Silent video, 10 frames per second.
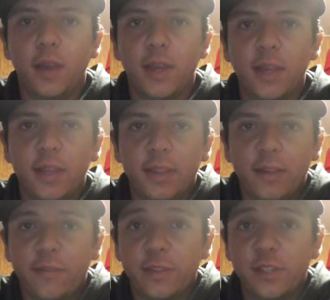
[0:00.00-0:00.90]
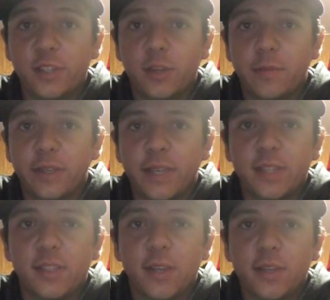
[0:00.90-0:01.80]
And that finishes up my
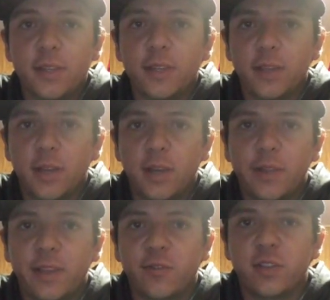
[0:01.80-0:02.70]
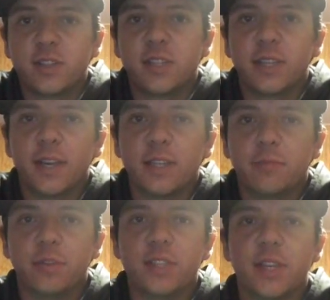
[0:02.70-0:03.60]
case study. Thanks for listening, guys.
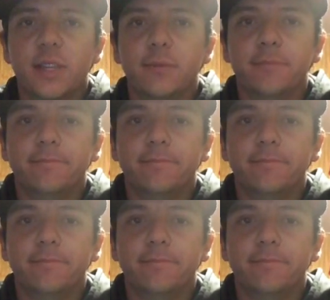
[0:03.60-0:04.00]
Appreciate it.